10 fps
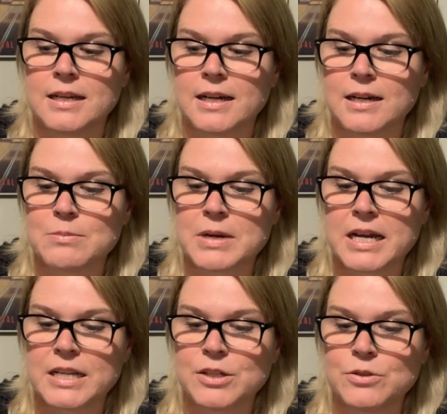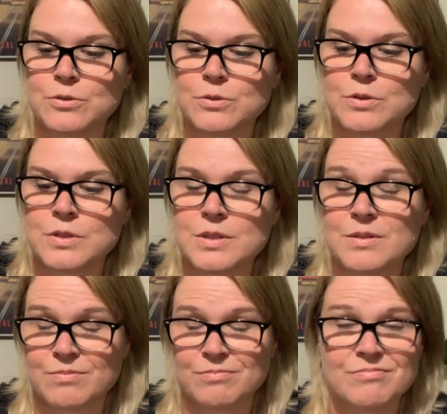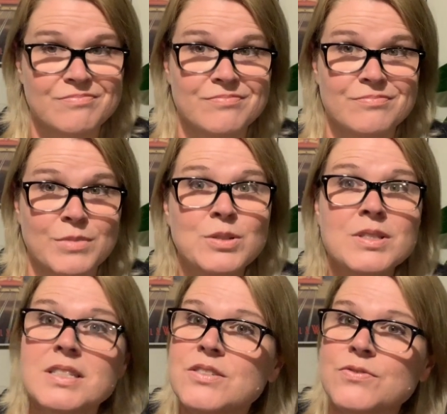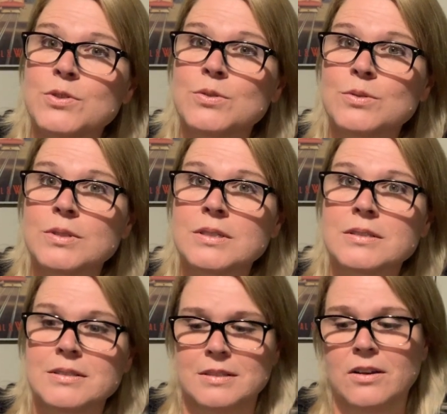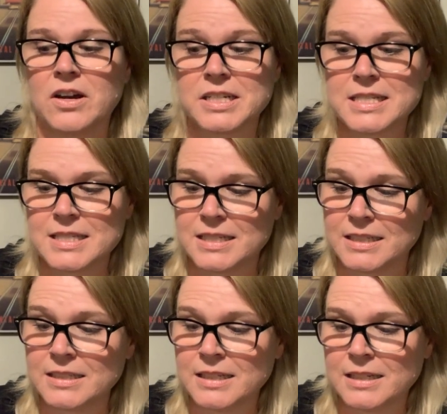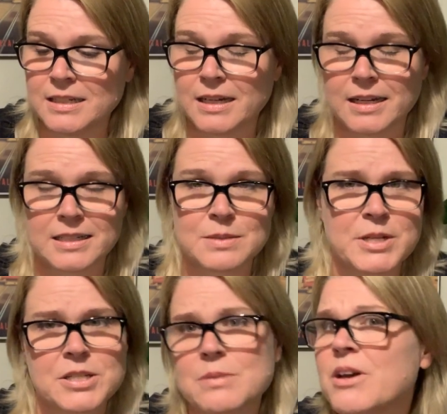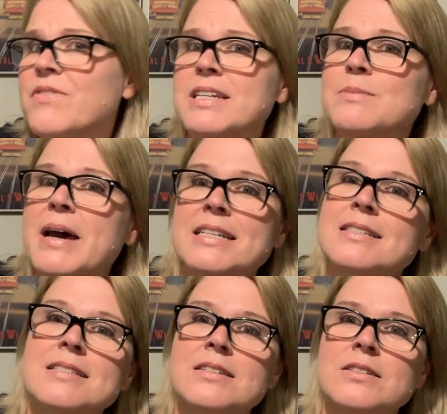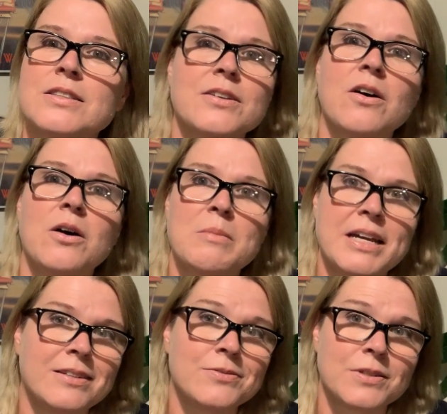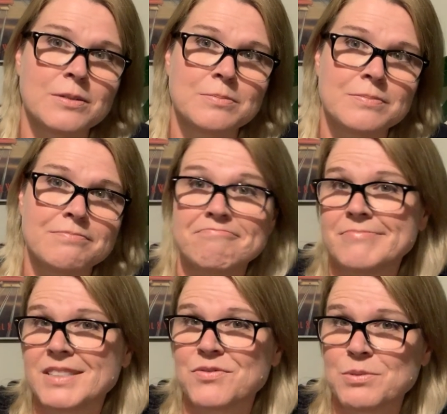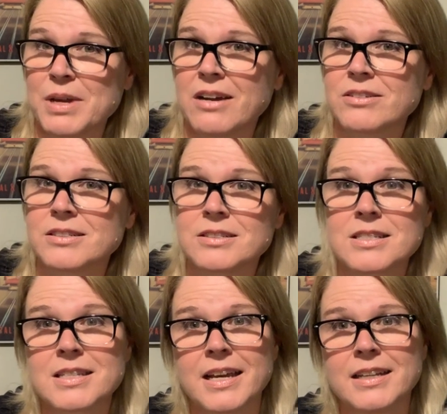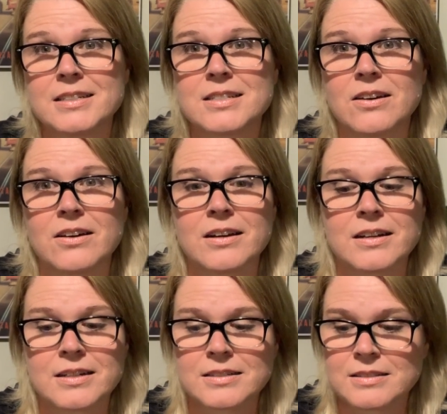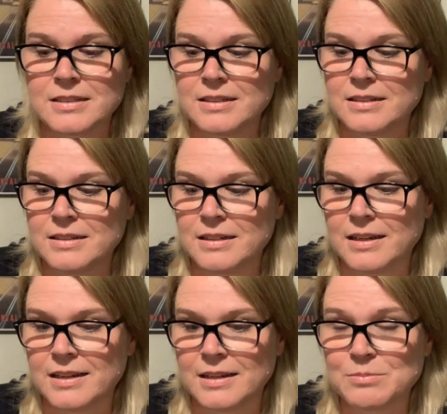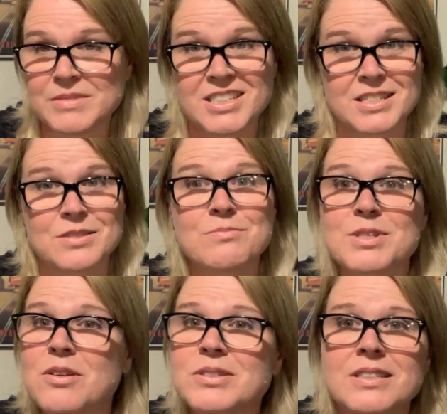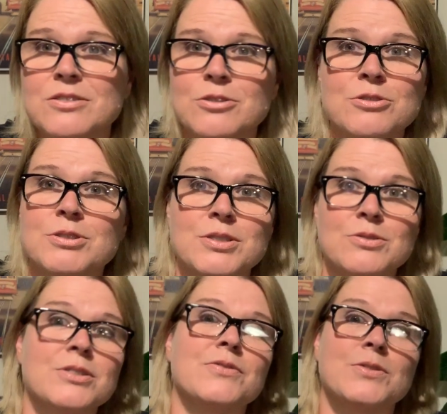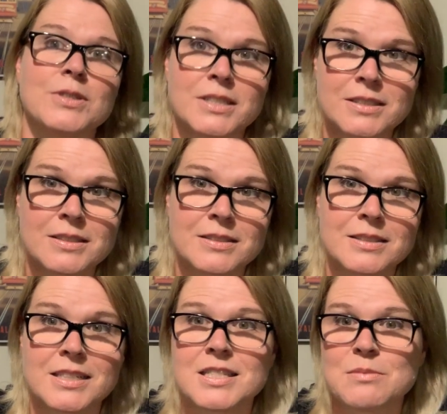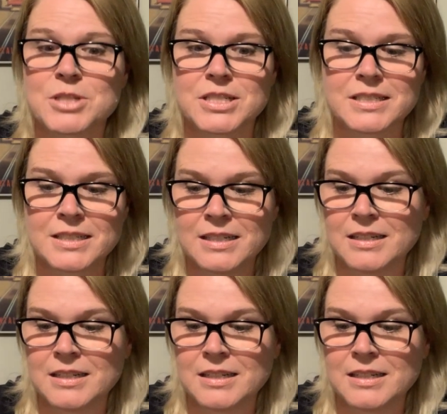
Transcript: Um, I use mostly food, honestly, uh, especially my face masks. They're all made from different powders that are um, just sold in the grocery store for consumption.